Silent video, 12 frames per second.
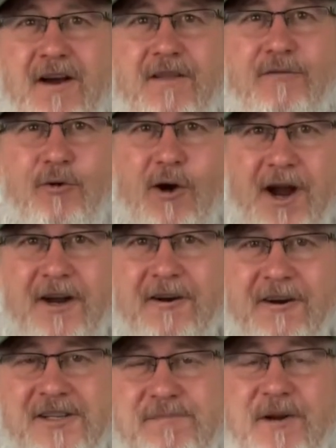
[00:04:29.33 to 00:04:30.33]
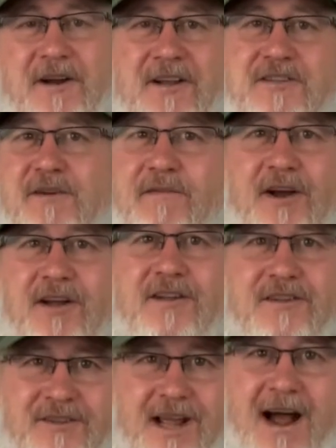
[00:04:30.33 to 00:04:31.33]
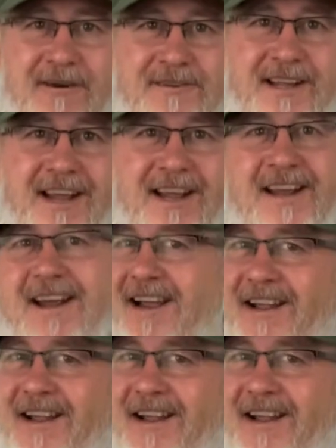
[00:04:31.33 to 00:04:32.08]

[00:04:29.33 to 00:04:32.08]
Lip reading: through hiker experience of a town day,